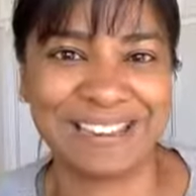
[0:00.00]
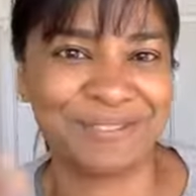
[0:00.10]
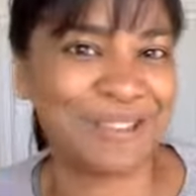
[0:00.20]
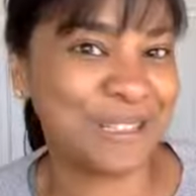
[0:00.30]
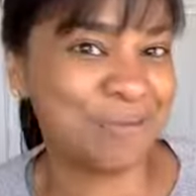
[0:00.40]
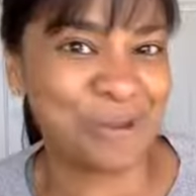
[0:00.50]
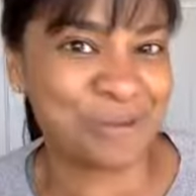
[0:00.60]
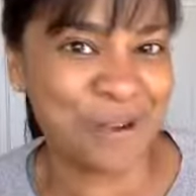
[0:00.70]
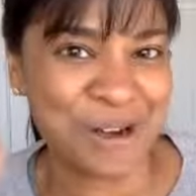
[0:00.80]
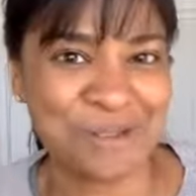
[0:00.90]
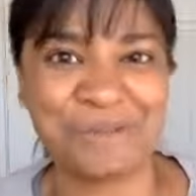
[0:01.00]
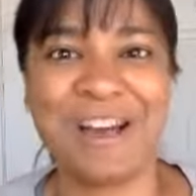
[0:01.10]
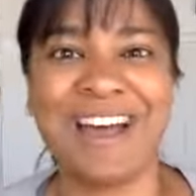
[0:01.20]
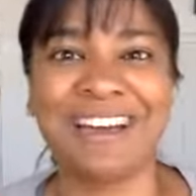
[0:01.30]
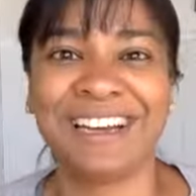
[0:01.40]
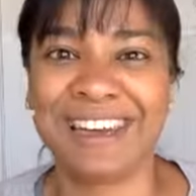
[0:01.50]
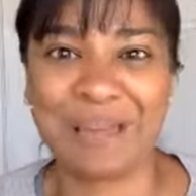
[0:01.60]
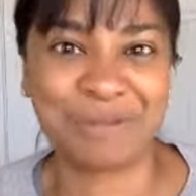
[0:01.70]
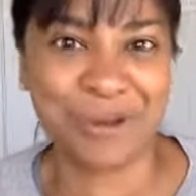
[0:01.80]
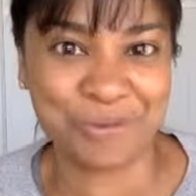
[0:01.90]
Facebook 101,
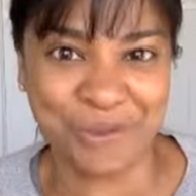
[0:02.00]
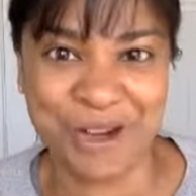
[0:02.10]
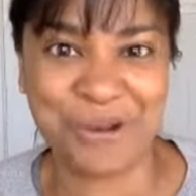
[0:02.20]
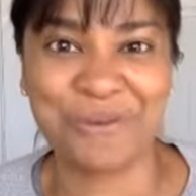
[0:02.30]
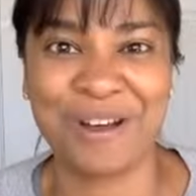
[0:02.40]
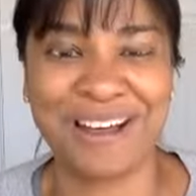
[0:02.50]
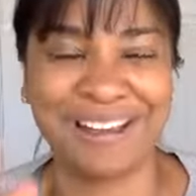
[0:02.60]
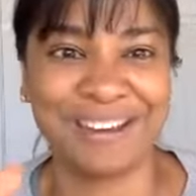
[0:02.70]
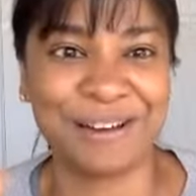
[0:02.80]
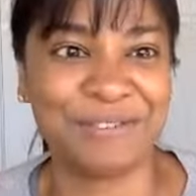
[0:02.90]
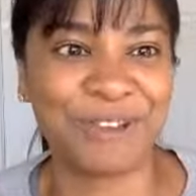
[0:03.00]
Laptop 101,